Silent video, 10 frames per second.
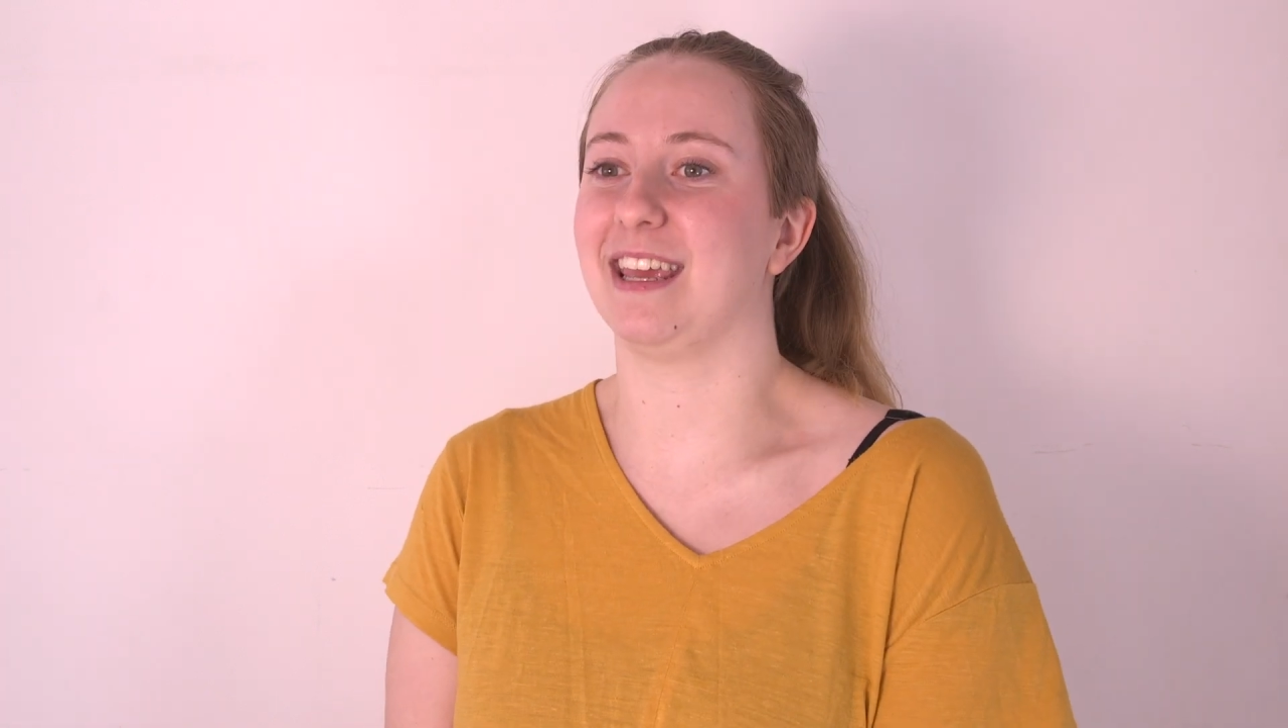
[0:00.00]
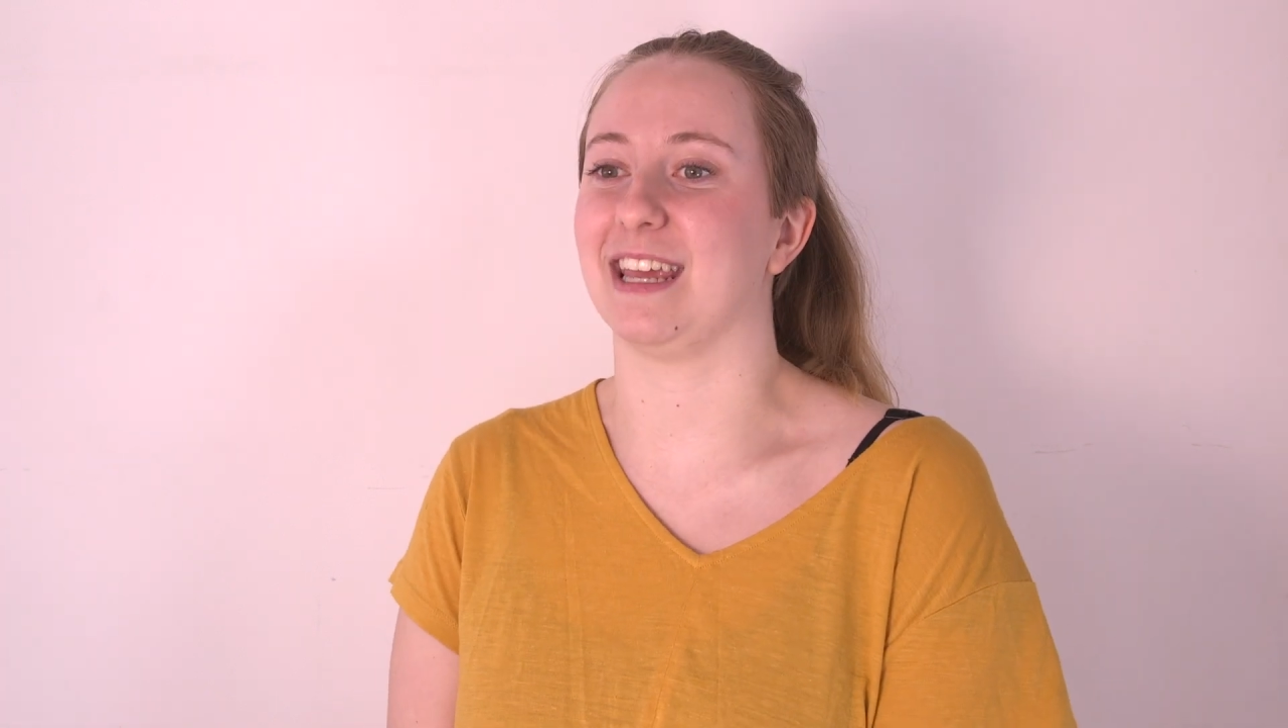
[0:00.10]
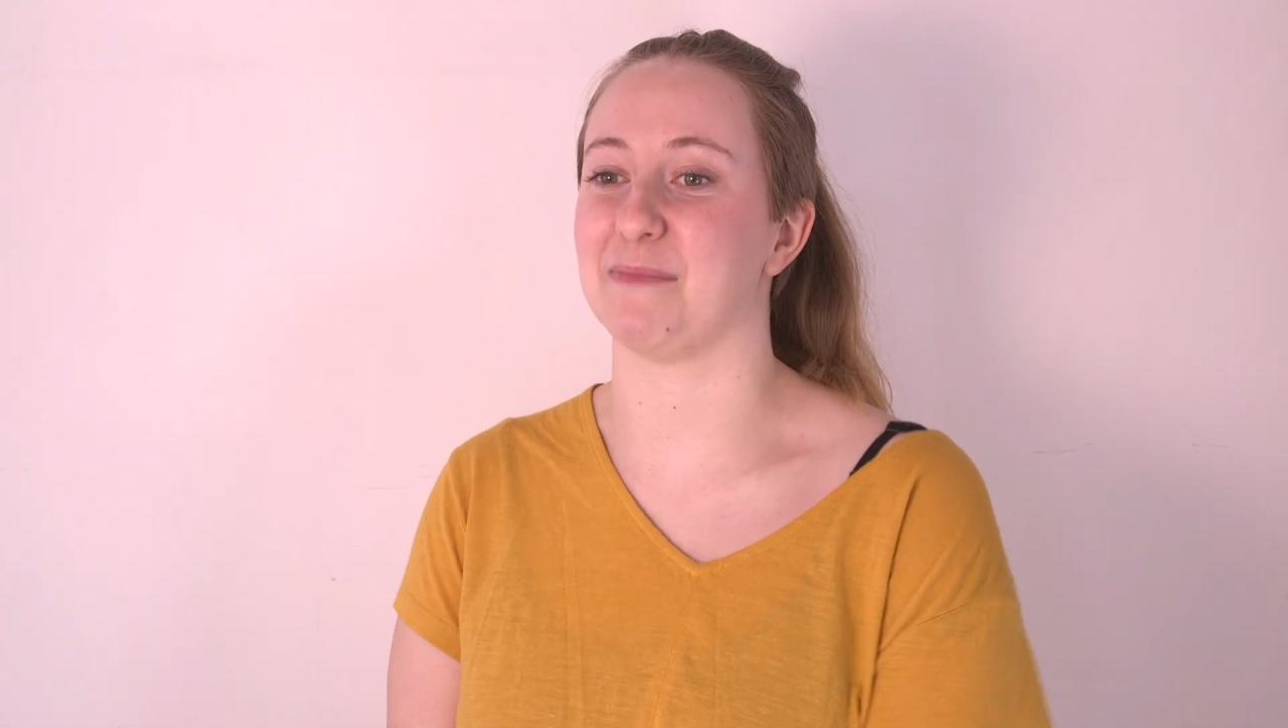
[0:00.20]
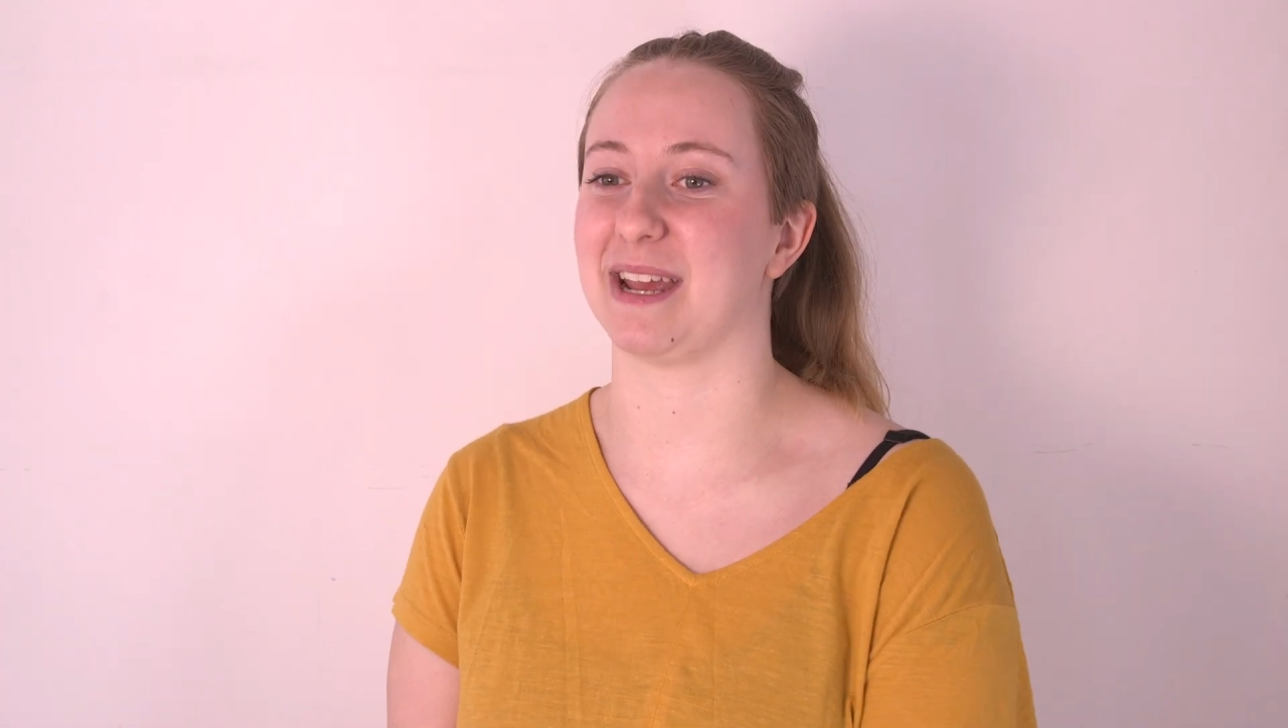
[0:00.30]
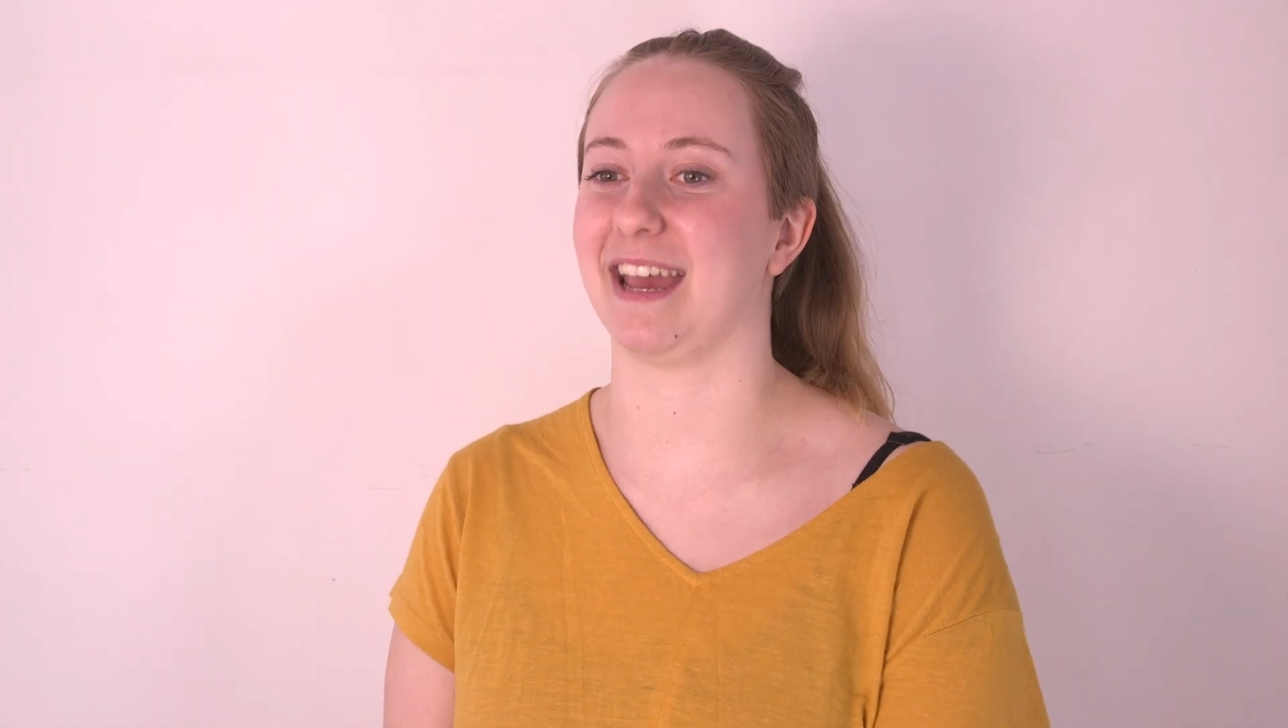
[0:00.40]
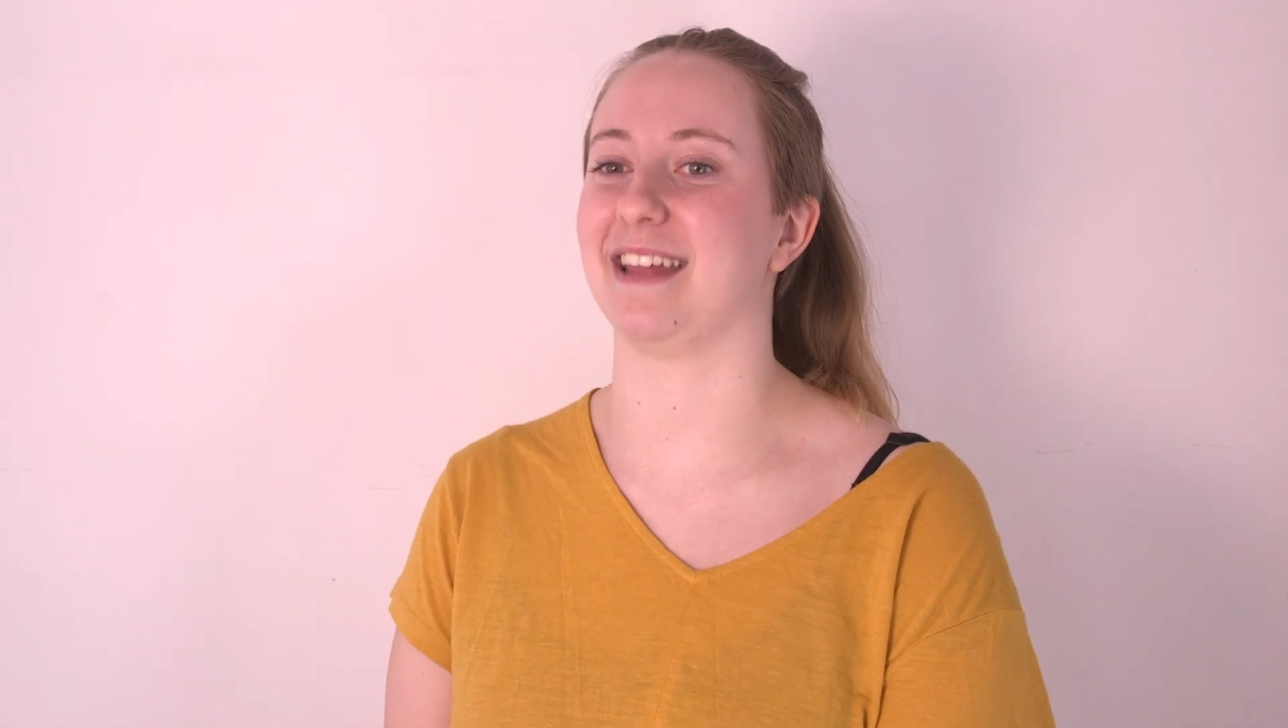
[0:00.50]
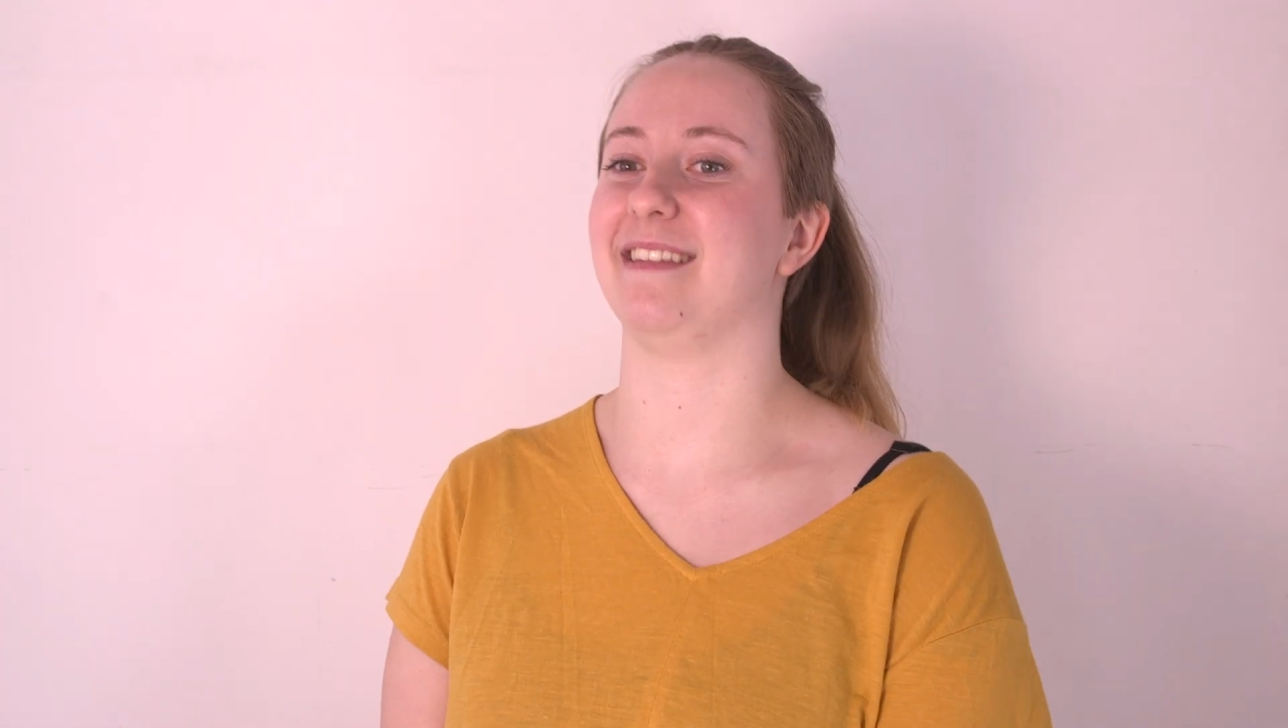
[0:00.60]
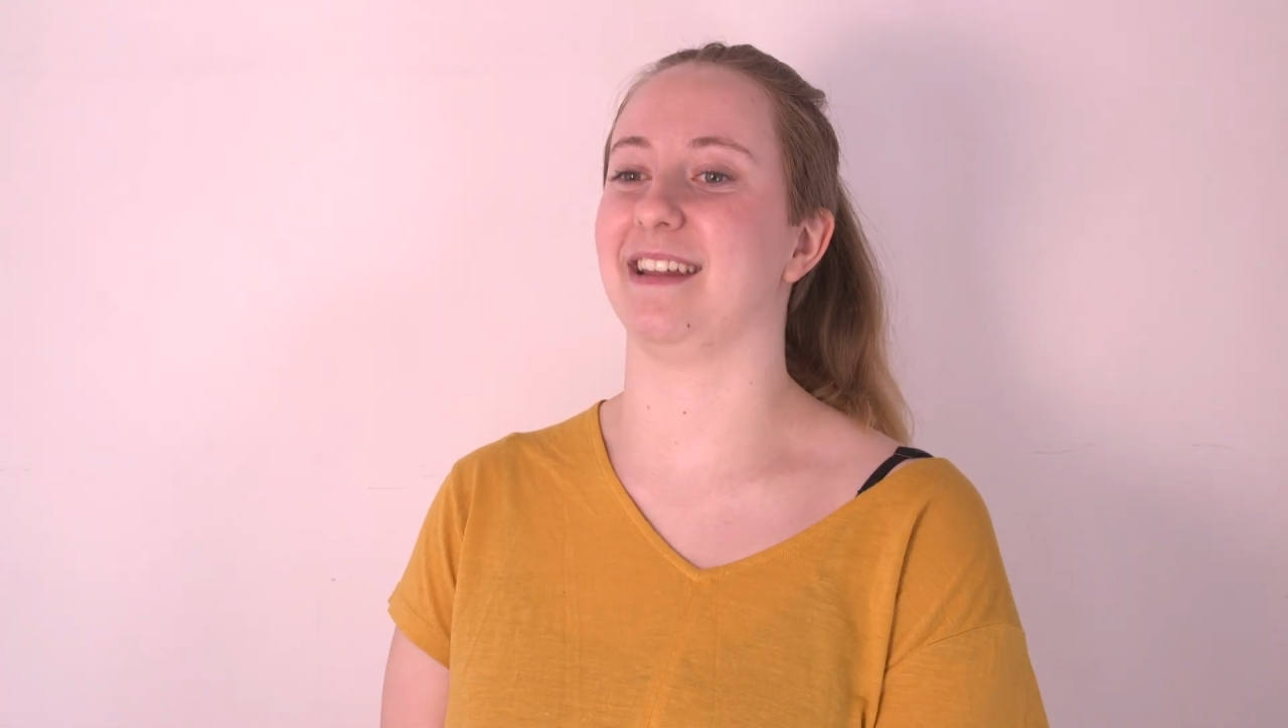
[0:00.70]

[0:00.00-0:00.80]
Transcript: in my head,